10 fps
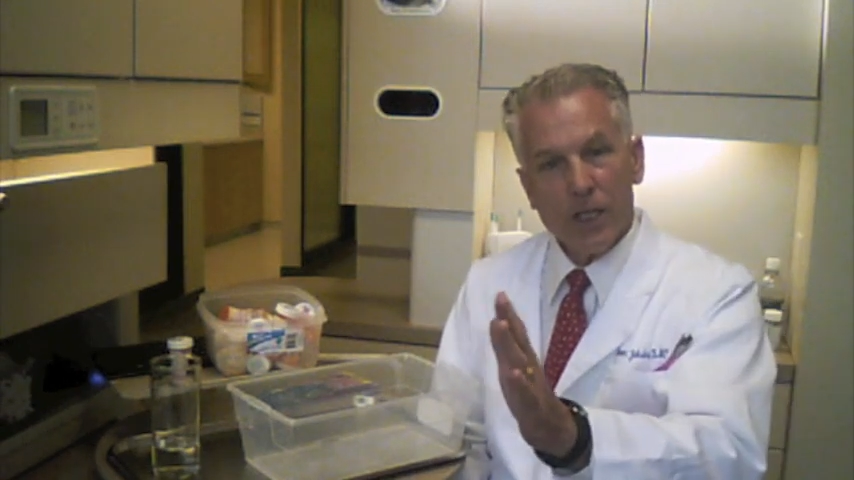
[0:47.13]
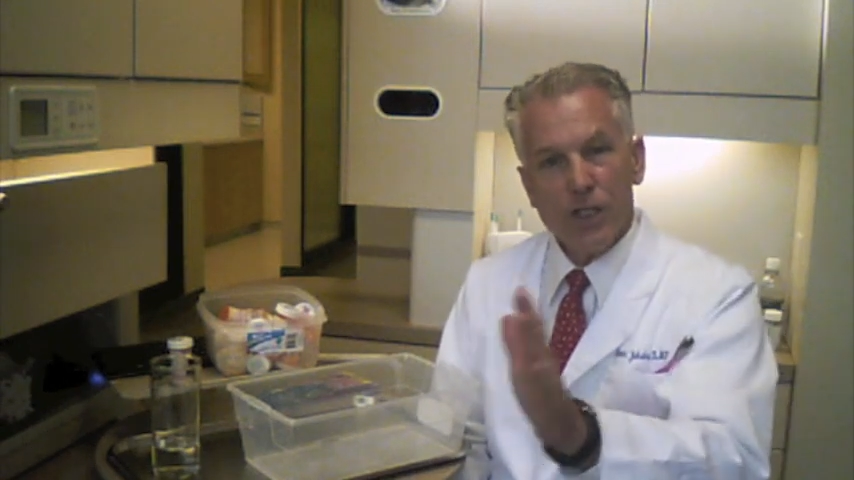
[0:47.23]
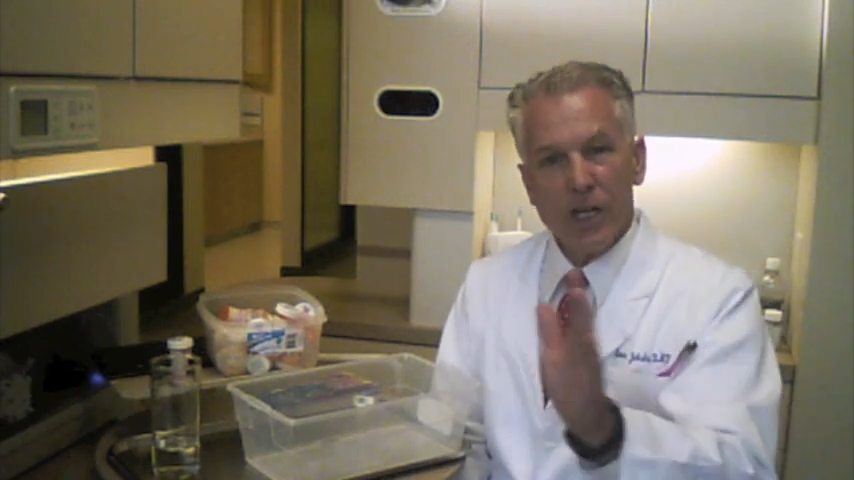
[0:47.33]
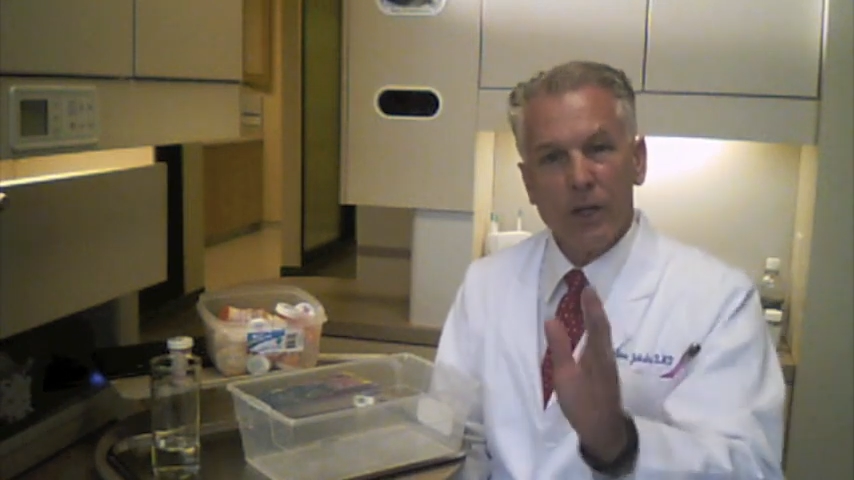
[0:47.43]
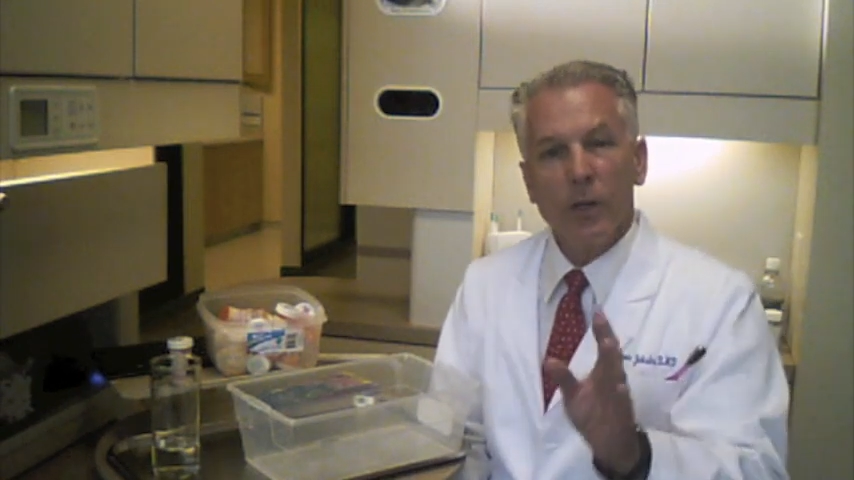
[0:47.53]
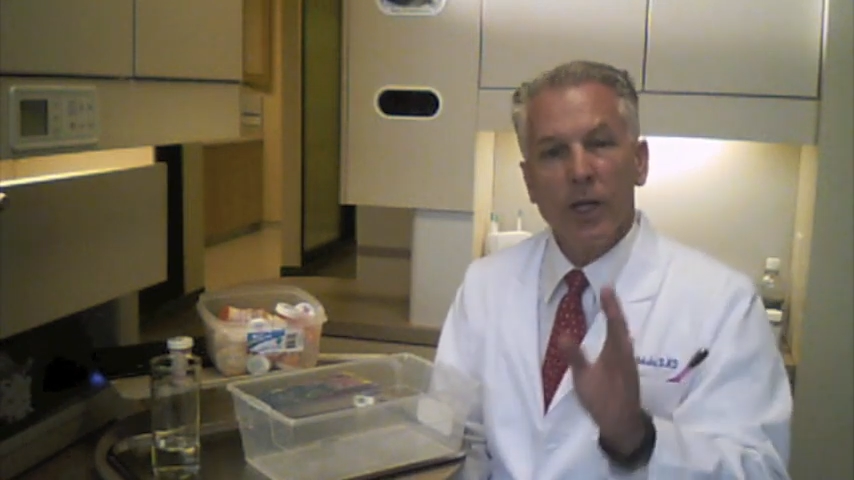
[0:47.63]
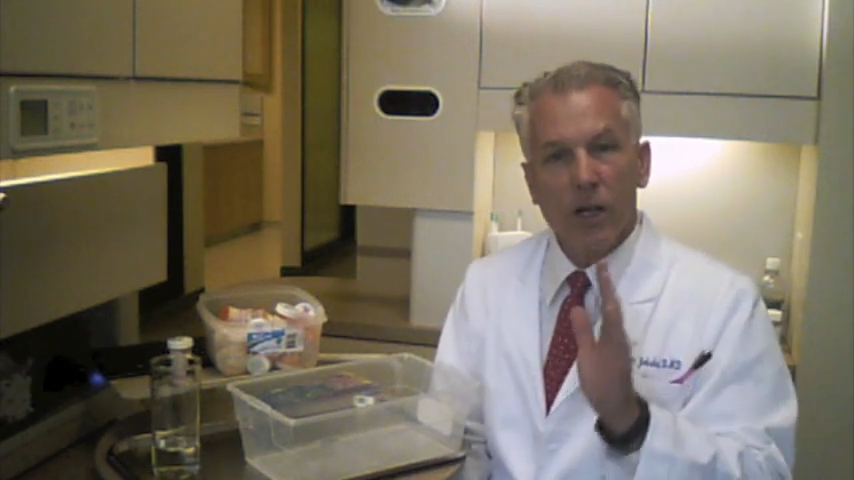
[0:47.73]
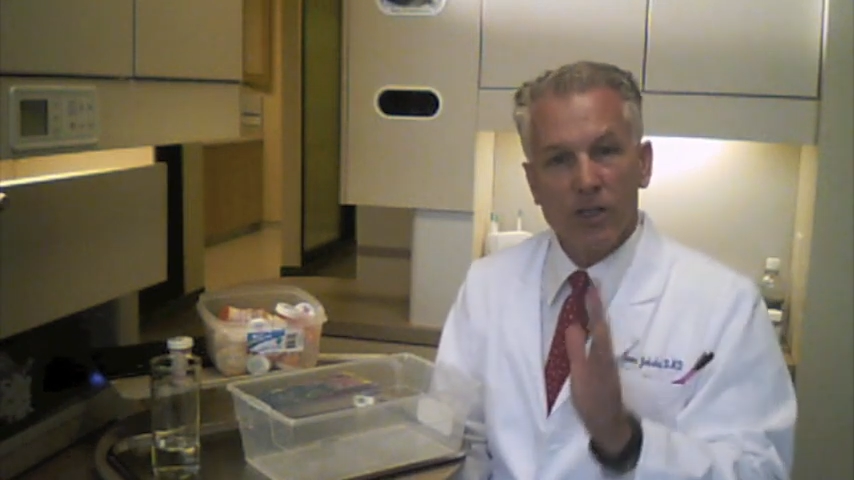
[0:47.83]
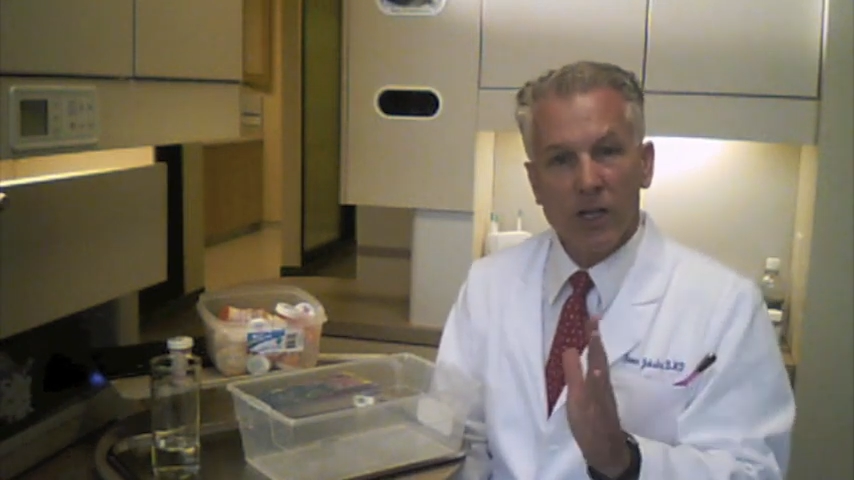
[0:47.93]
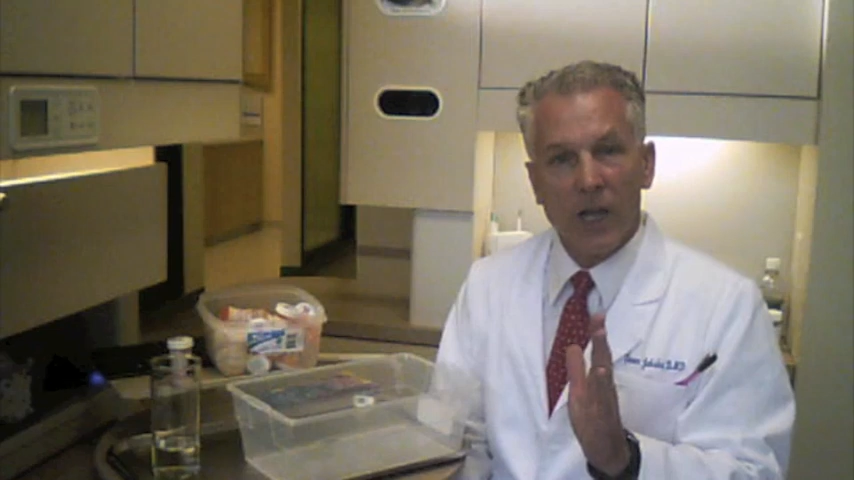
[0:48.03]
Generally
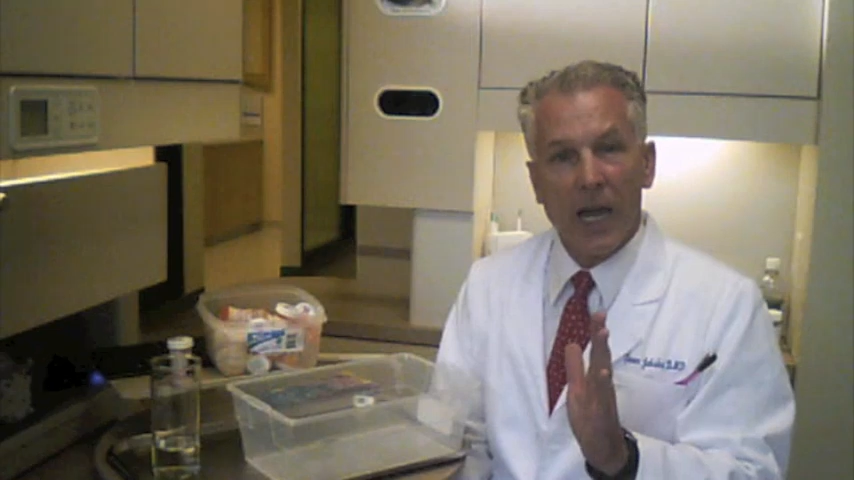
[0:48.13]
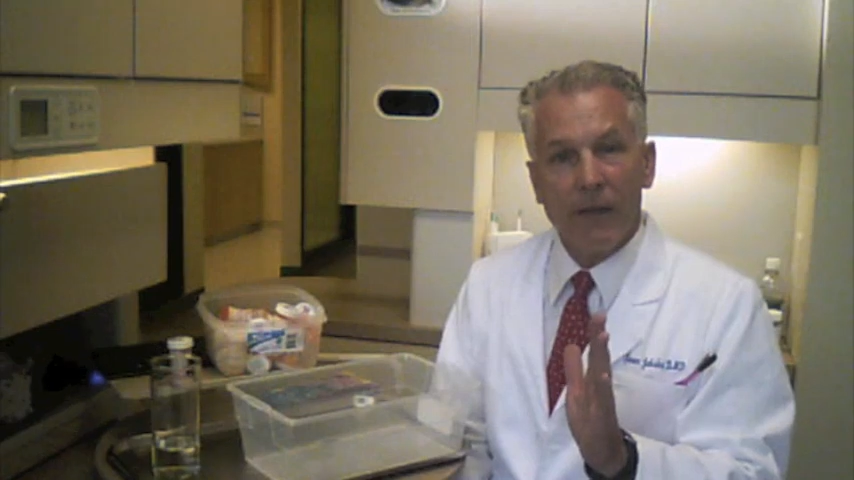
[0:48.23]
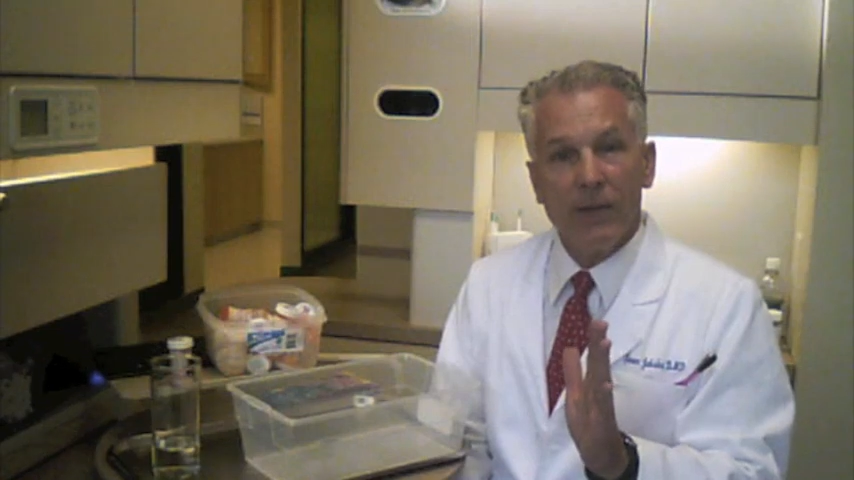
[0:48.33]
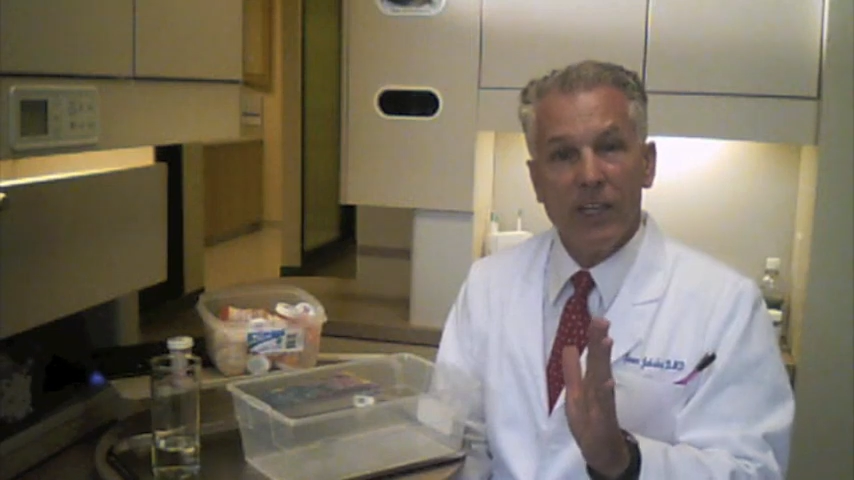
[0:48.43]
our saliva